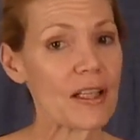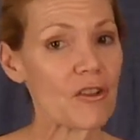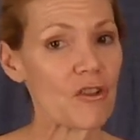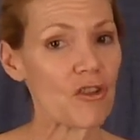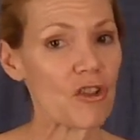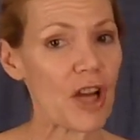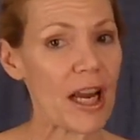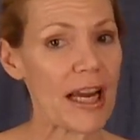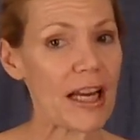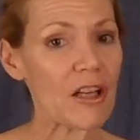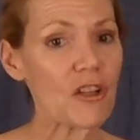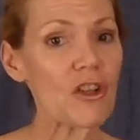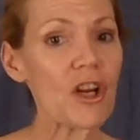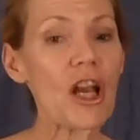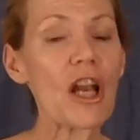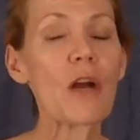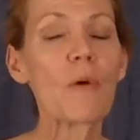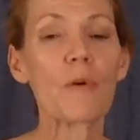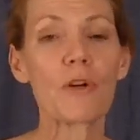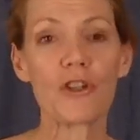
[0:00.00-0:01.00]
exchange,
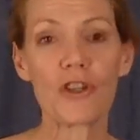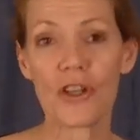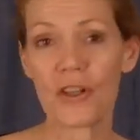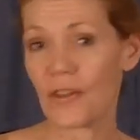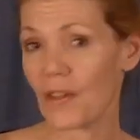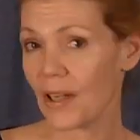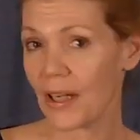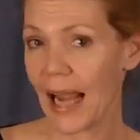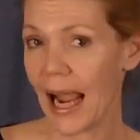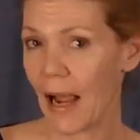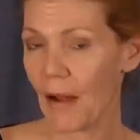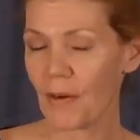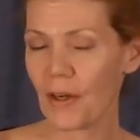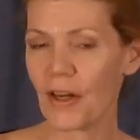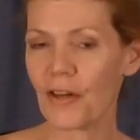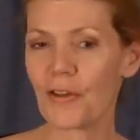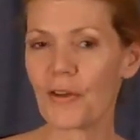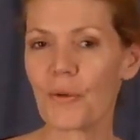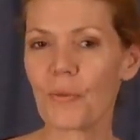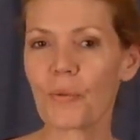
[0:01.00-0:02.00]
which is allowed
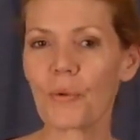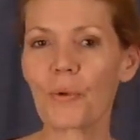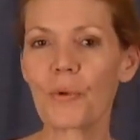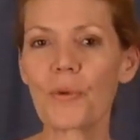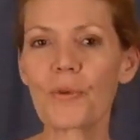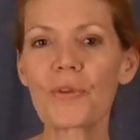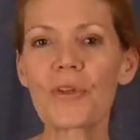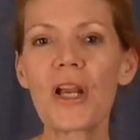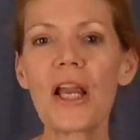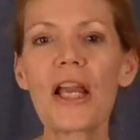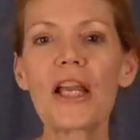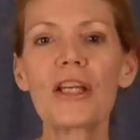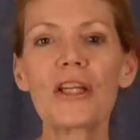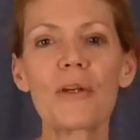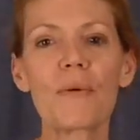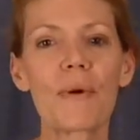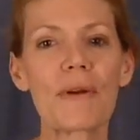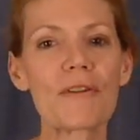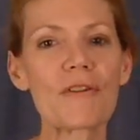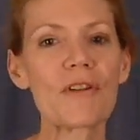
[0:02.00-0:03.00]
under the rules.
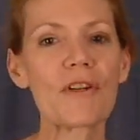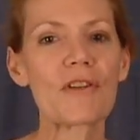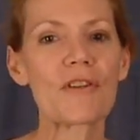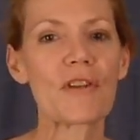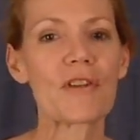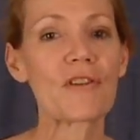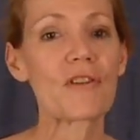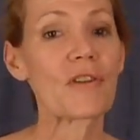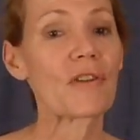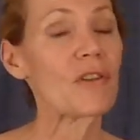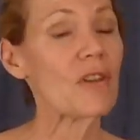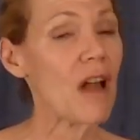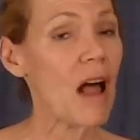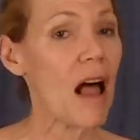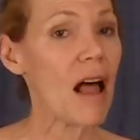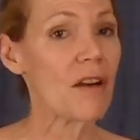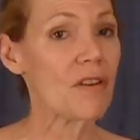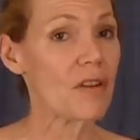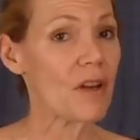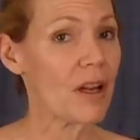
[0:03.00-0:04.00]
U.S. citizens are
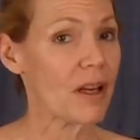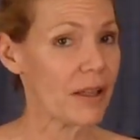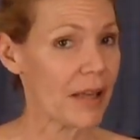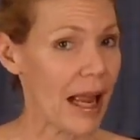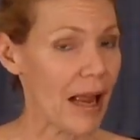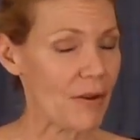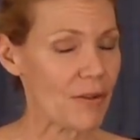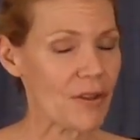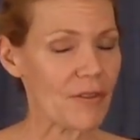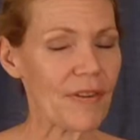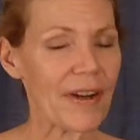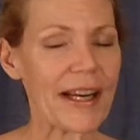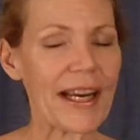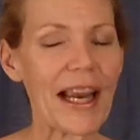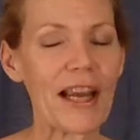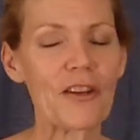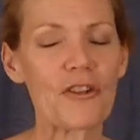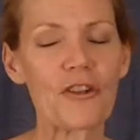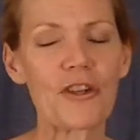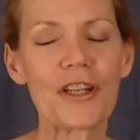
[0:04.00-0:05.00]
not allowed to
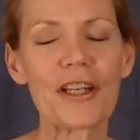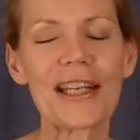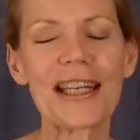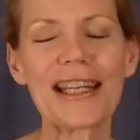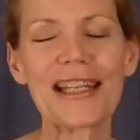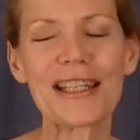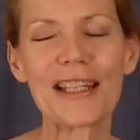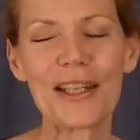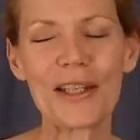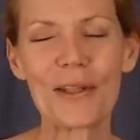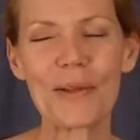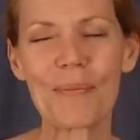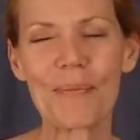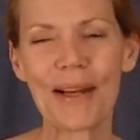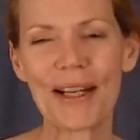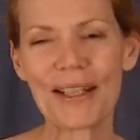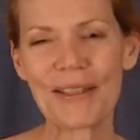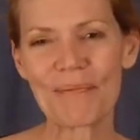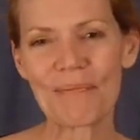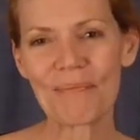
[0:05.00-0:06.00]
vacation in
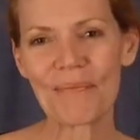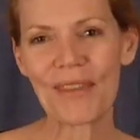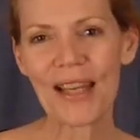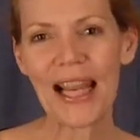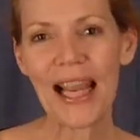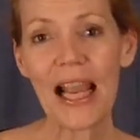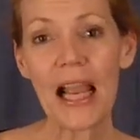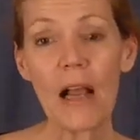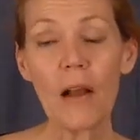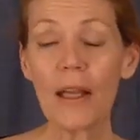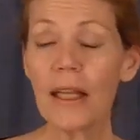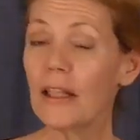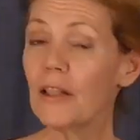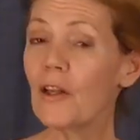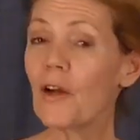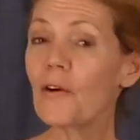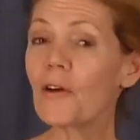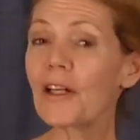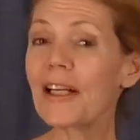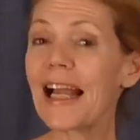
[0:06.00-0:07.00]
Cuba. In
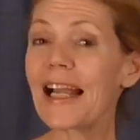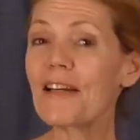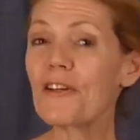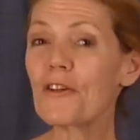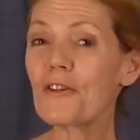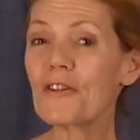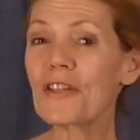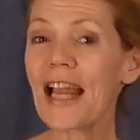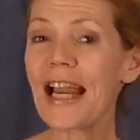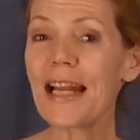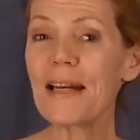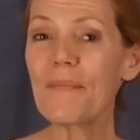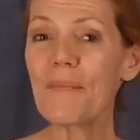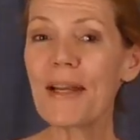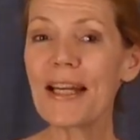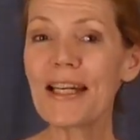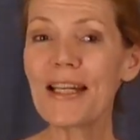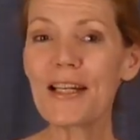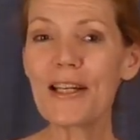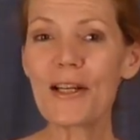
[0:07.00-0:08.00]
local
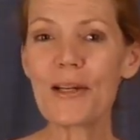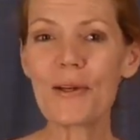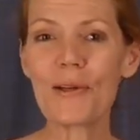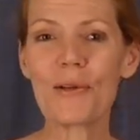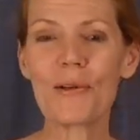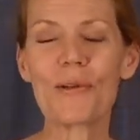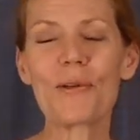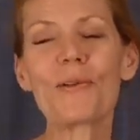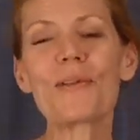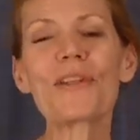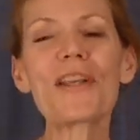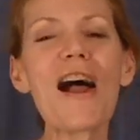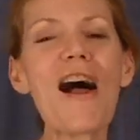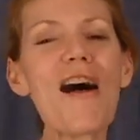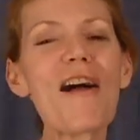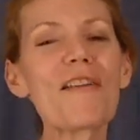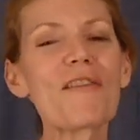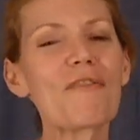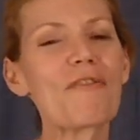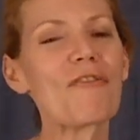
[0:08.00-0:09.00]
entertainment news,
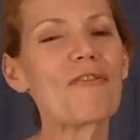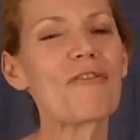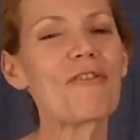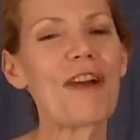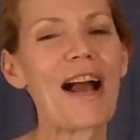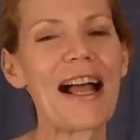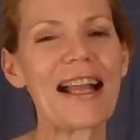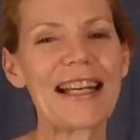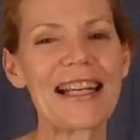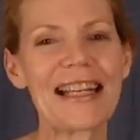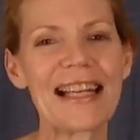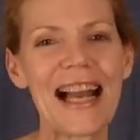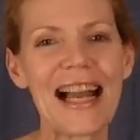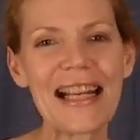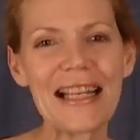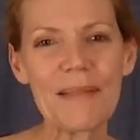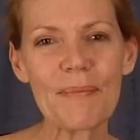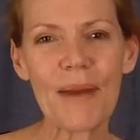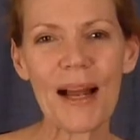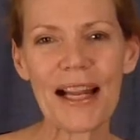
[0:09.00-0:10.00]
on Friday
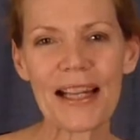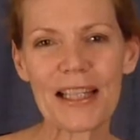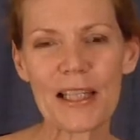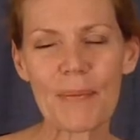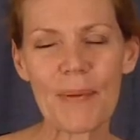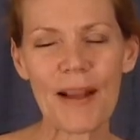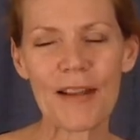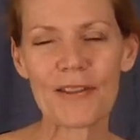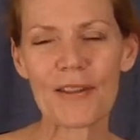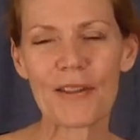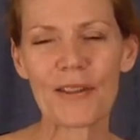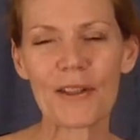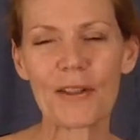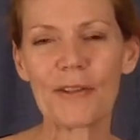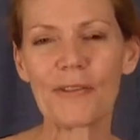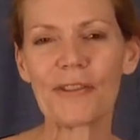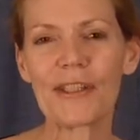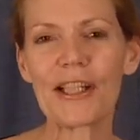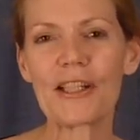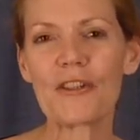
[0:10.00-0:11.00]
night, my spousal
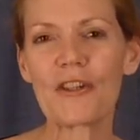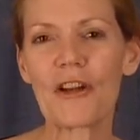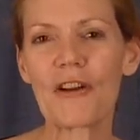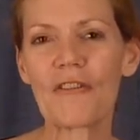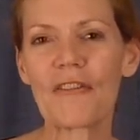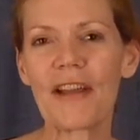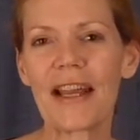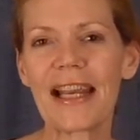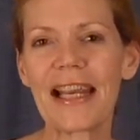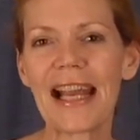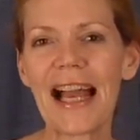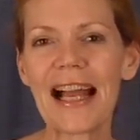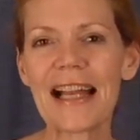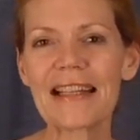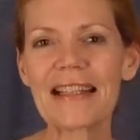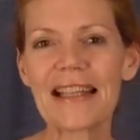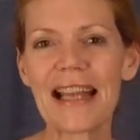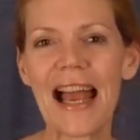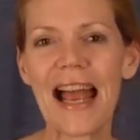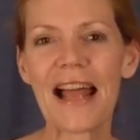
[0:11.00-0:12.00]
equivalent, Joe
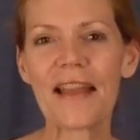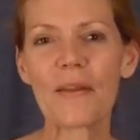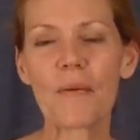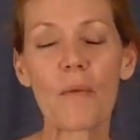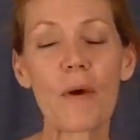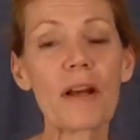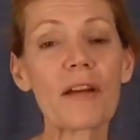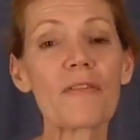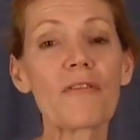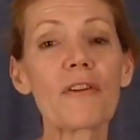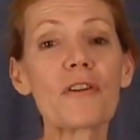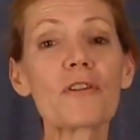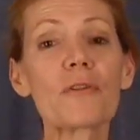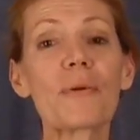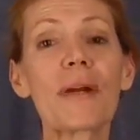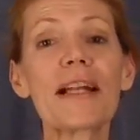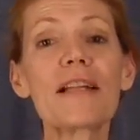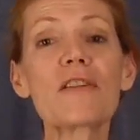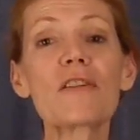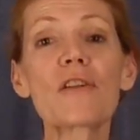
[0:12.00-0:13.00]
Bayette, and the wonderful
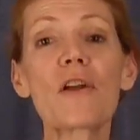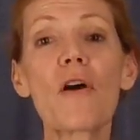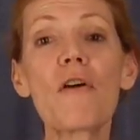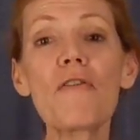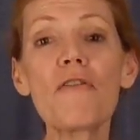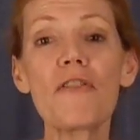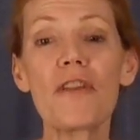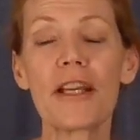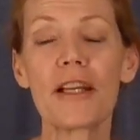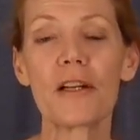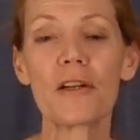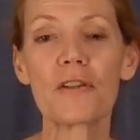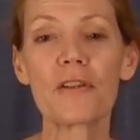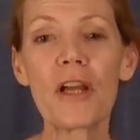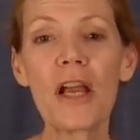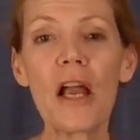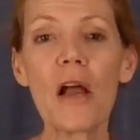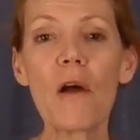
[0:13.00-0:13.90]
Dwayne Schofield